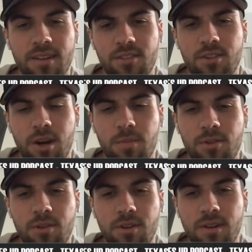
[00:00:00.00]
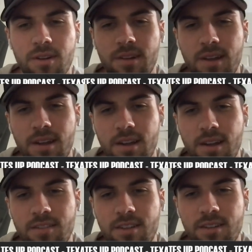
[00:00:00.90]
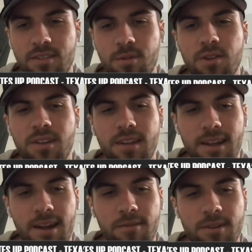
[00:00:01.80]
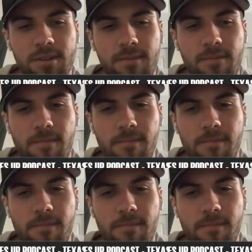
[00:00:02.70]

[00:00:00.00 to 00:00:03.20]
I think it's a good opportunity to see see what you can get out of it.